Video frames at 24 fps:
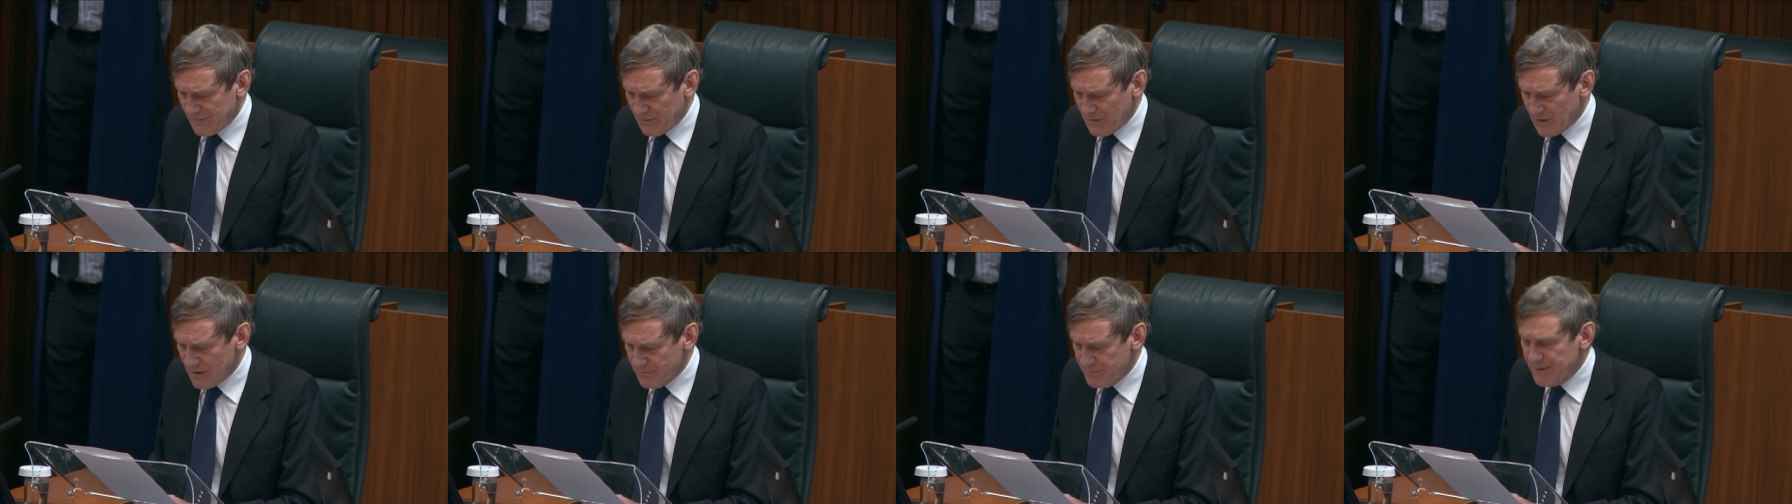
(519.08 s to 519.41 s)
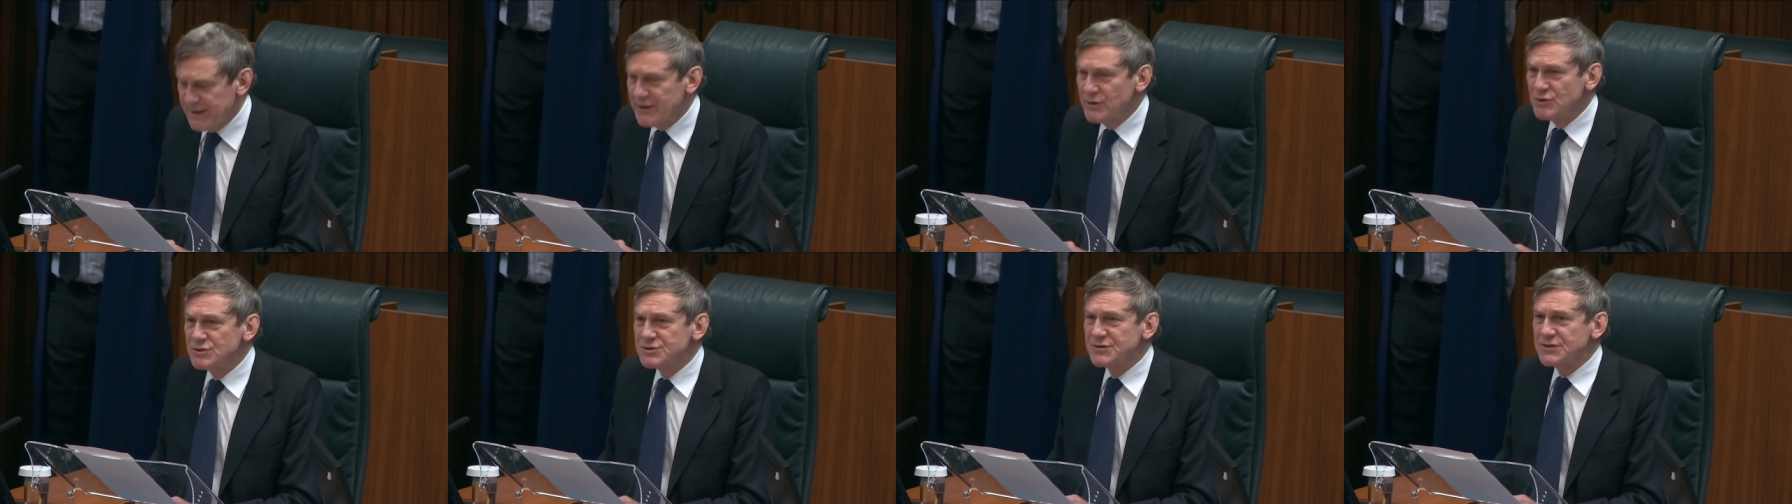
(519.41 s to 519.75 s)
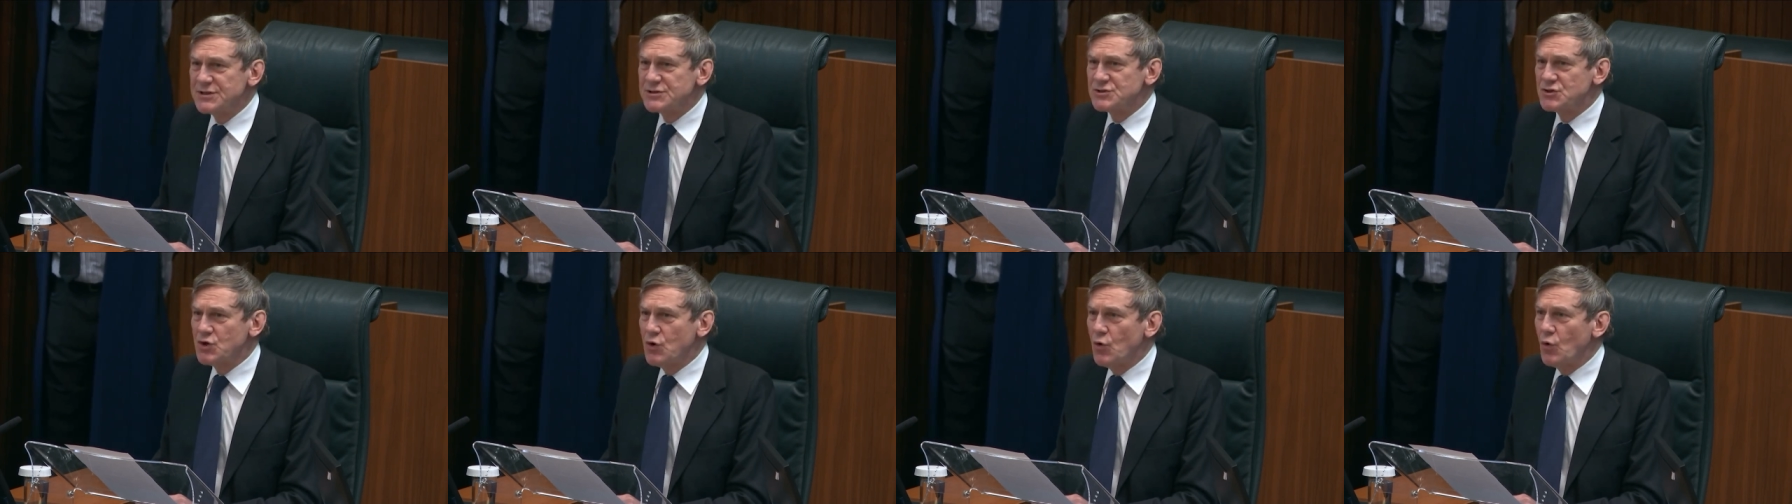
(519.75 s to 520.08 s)
The appeal to
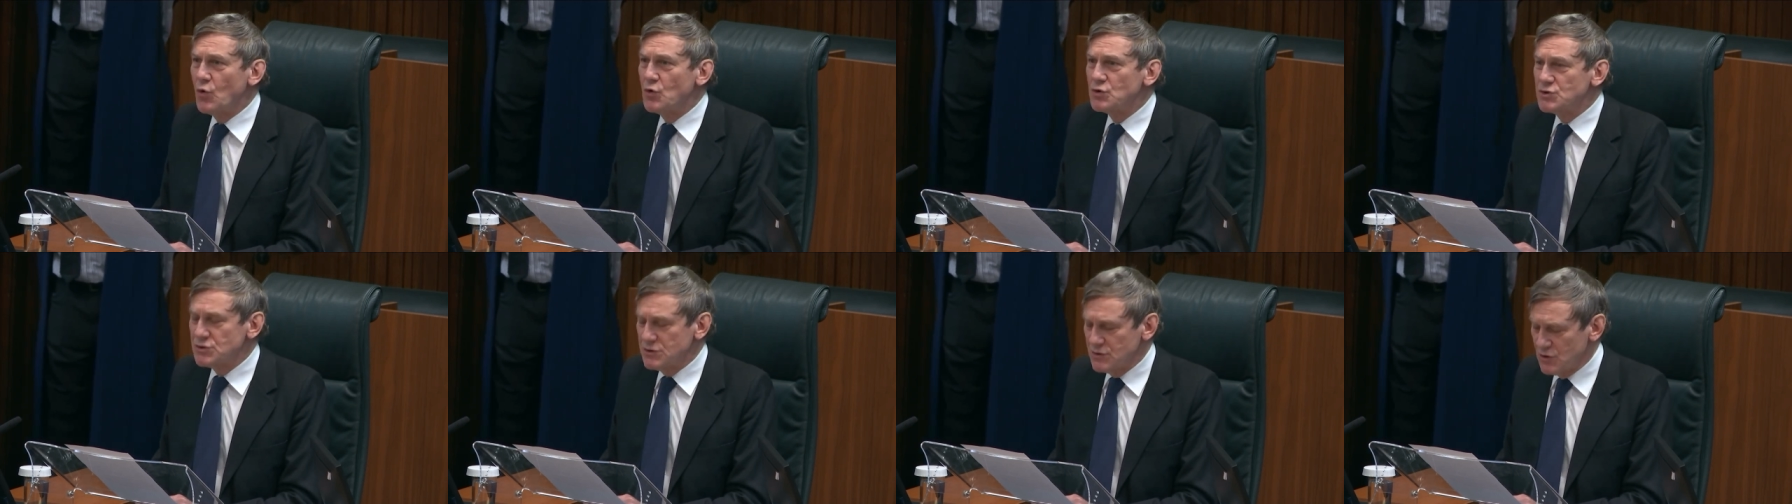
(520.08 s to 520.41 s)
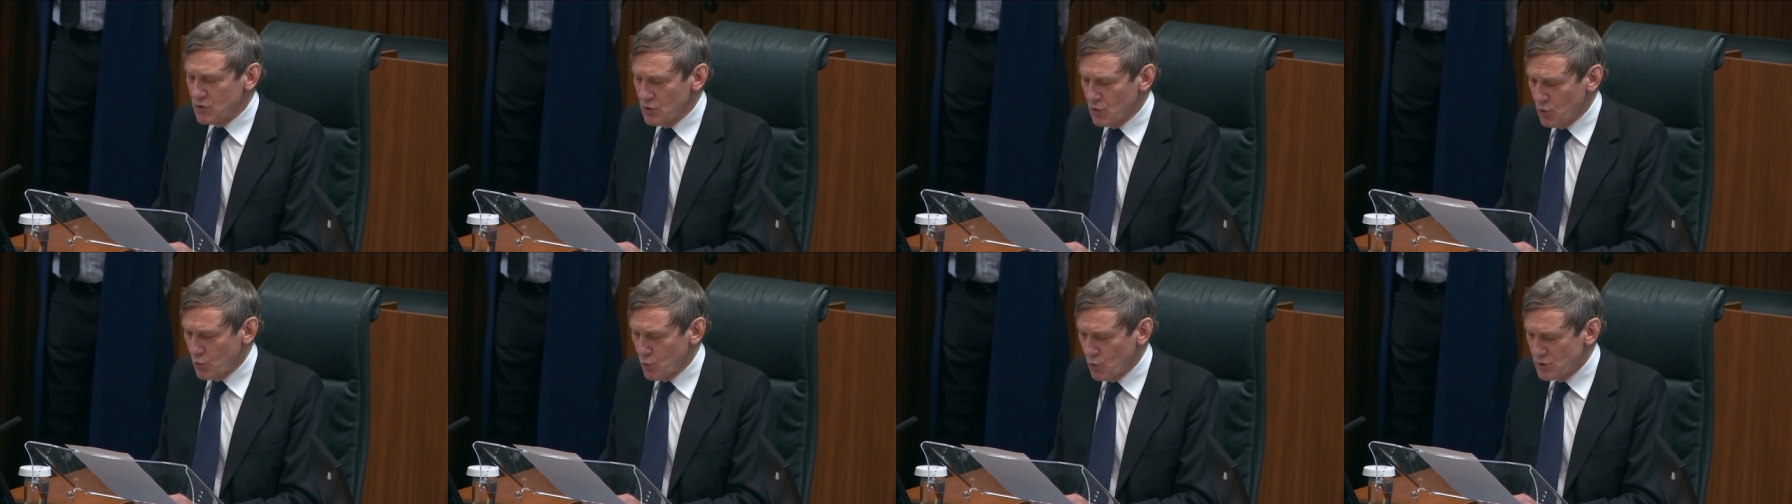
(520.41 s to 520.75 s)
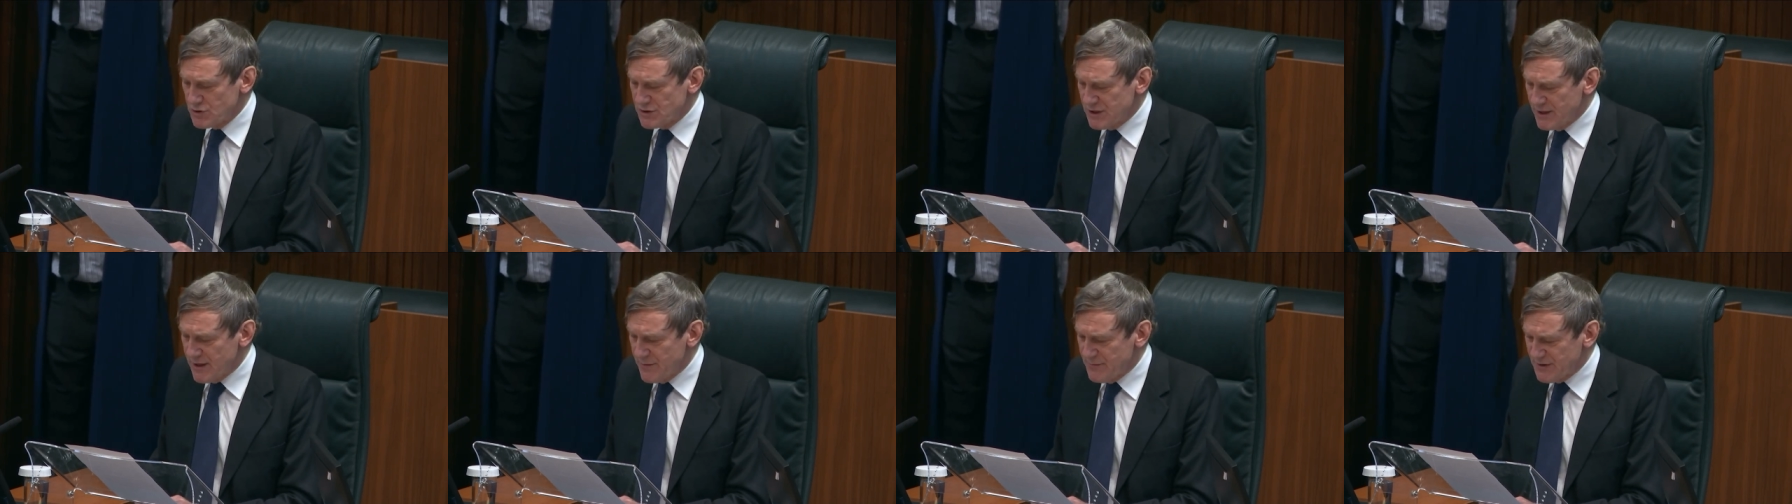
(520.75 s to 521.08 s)
this court
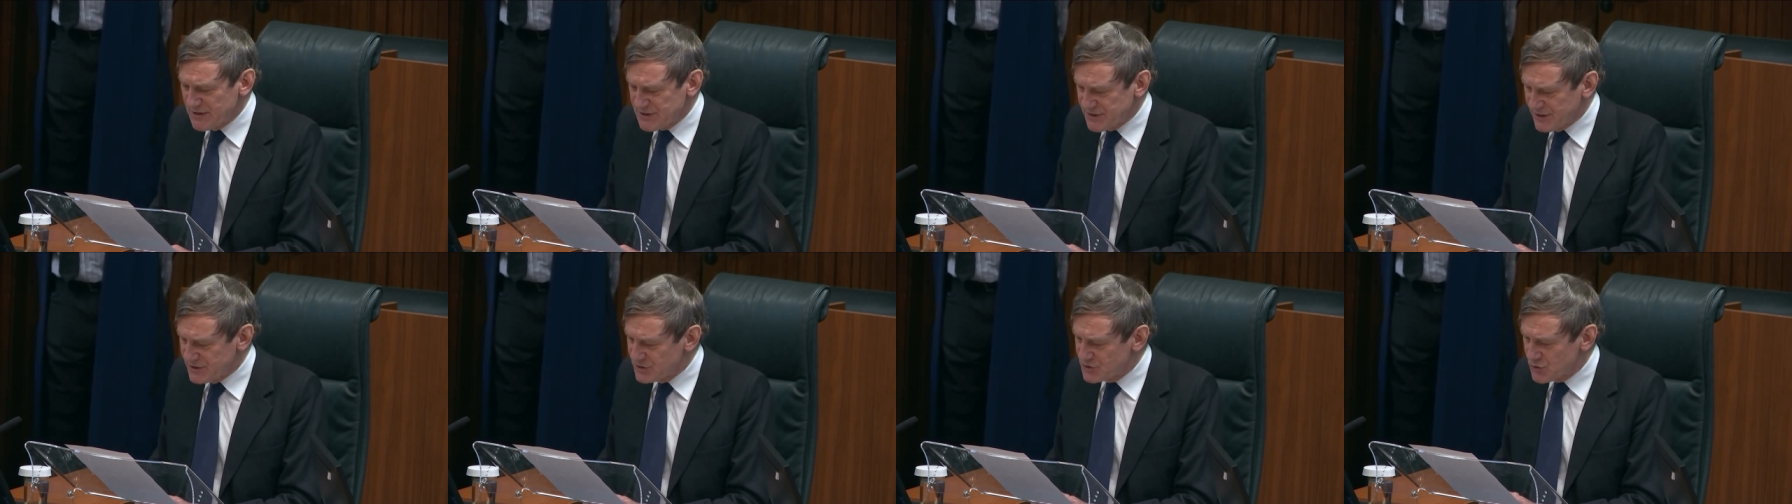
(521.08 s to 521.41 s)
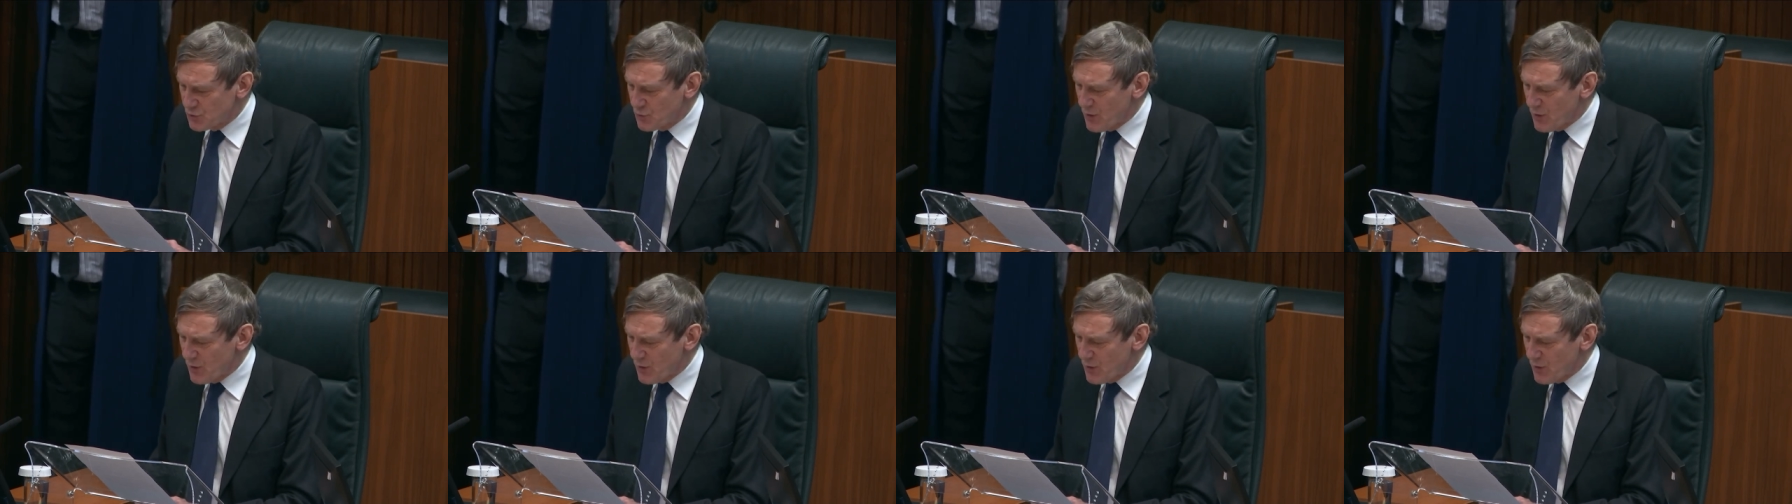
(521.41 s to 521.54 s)
was limited